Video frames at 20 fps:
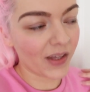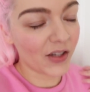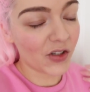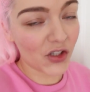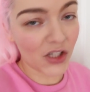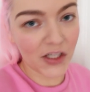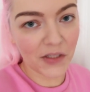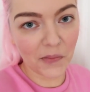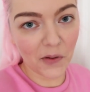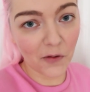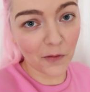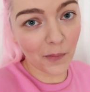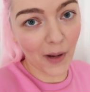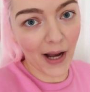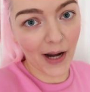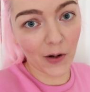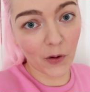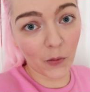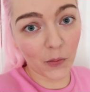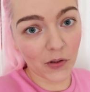She's moved
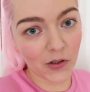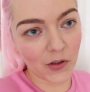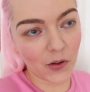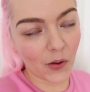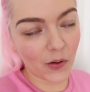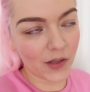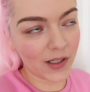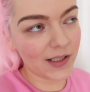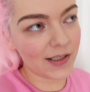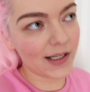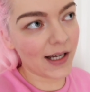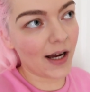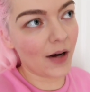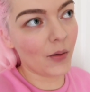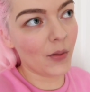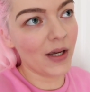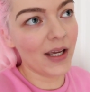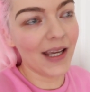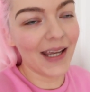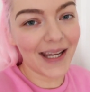back up to the northeast
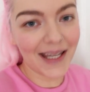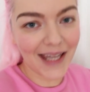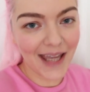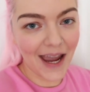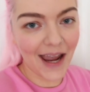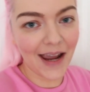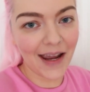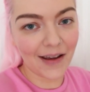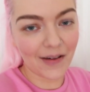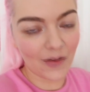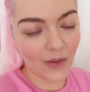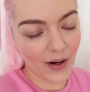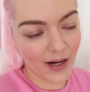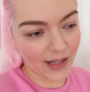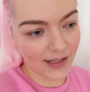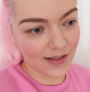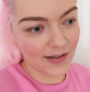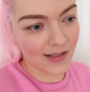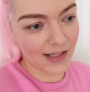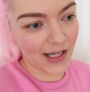now, yay, so I
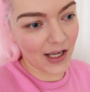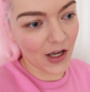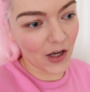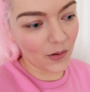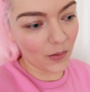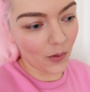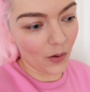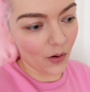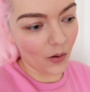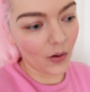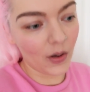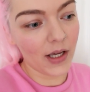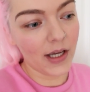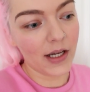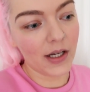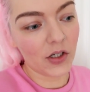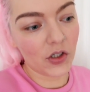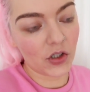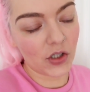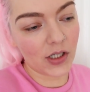get to see her more.
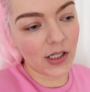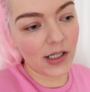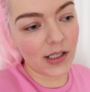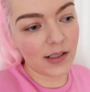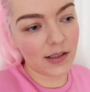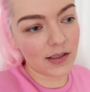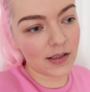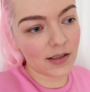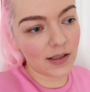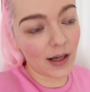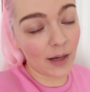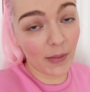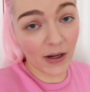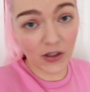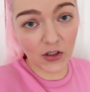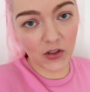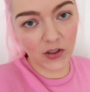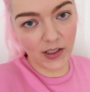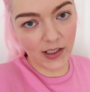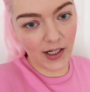I'm
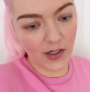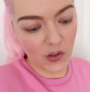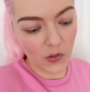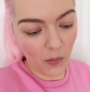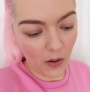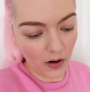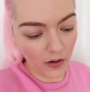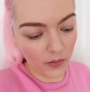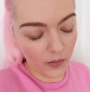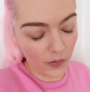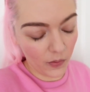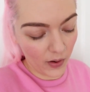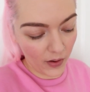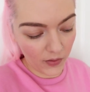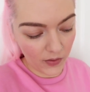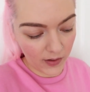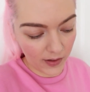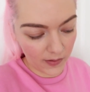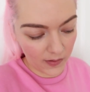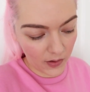actually seeing her tomorrow as
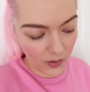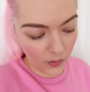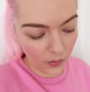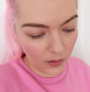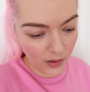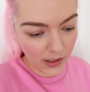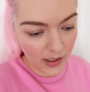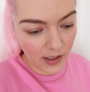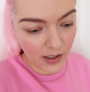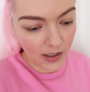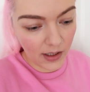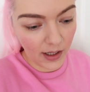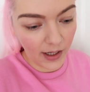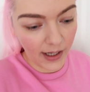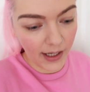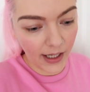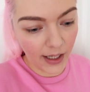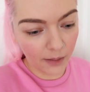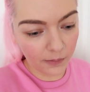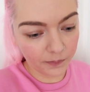well, so that's cool.
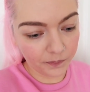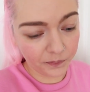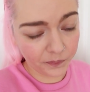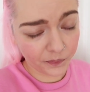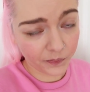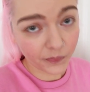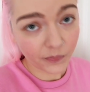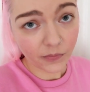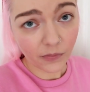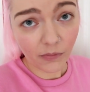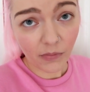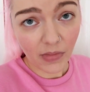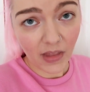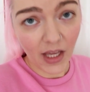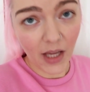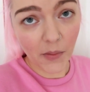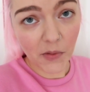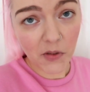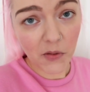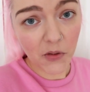I'm
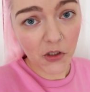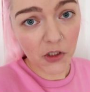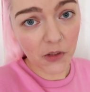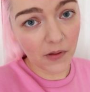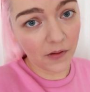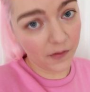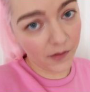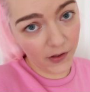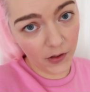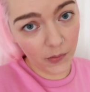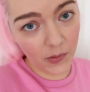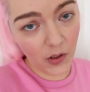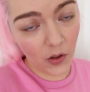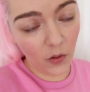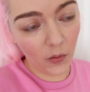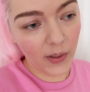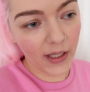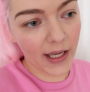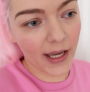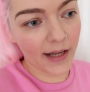supposed to be filming
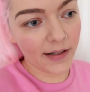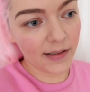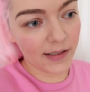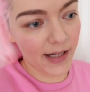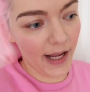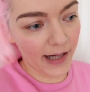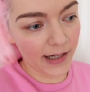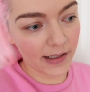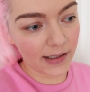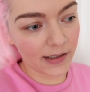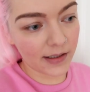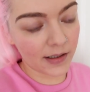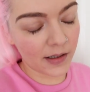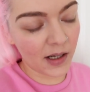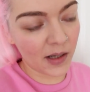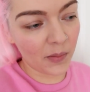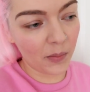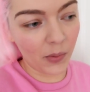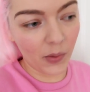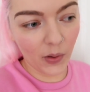all weekend and
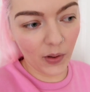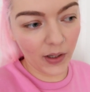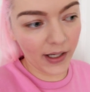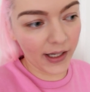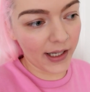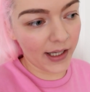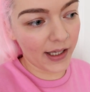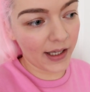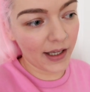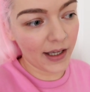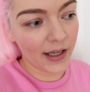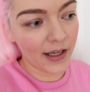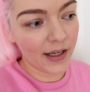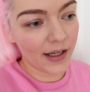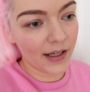editing, but like,